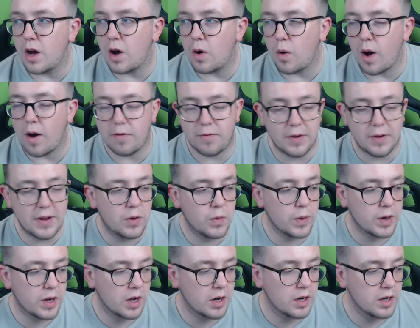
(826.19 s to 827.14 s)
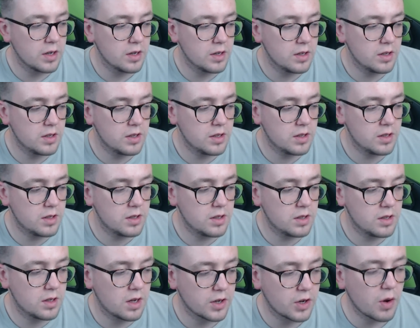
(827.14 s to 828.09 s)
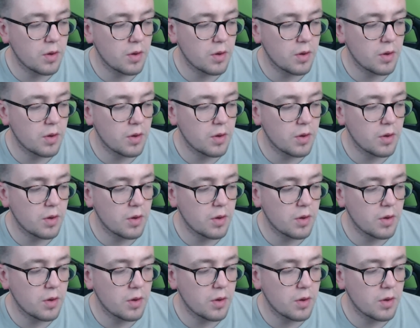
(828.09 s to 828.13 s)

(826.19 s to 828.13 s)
I think we're gonna. I